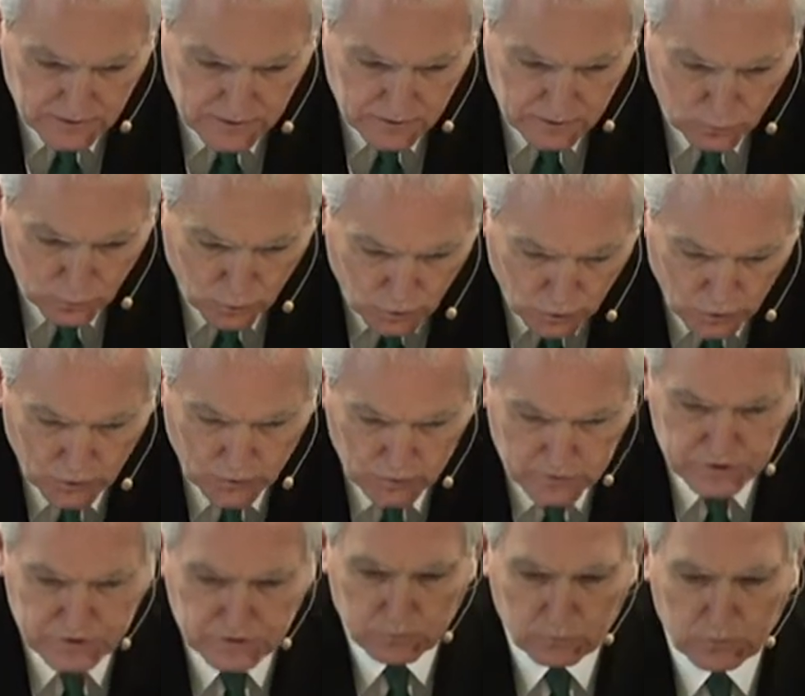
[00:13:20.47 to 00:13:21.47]

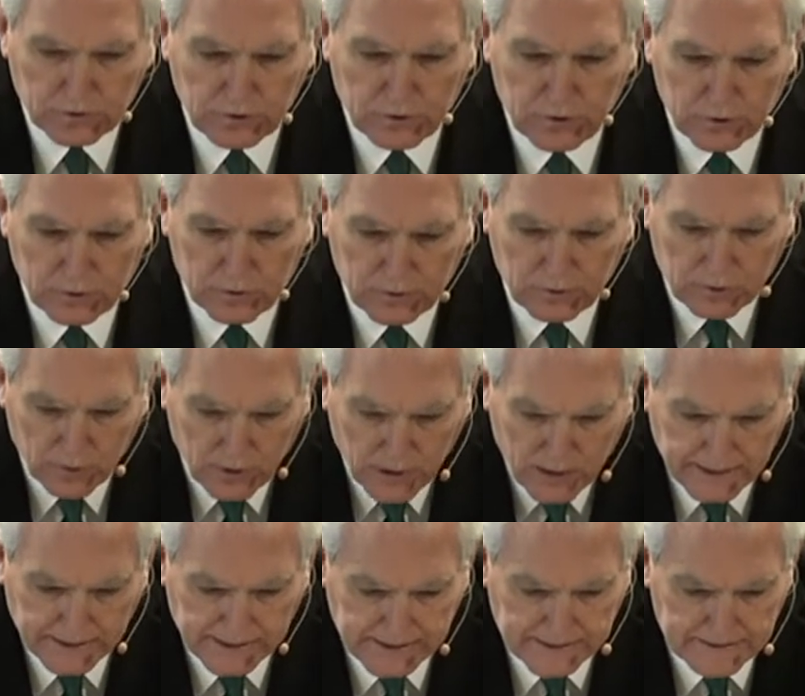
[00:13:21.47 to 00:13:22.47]
words and with your
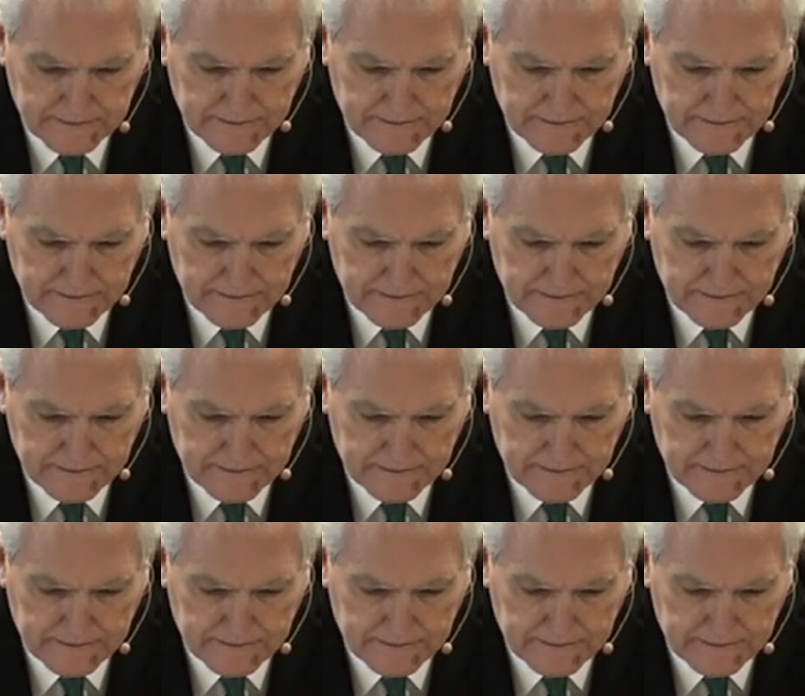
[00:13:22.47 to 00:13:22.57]
crying.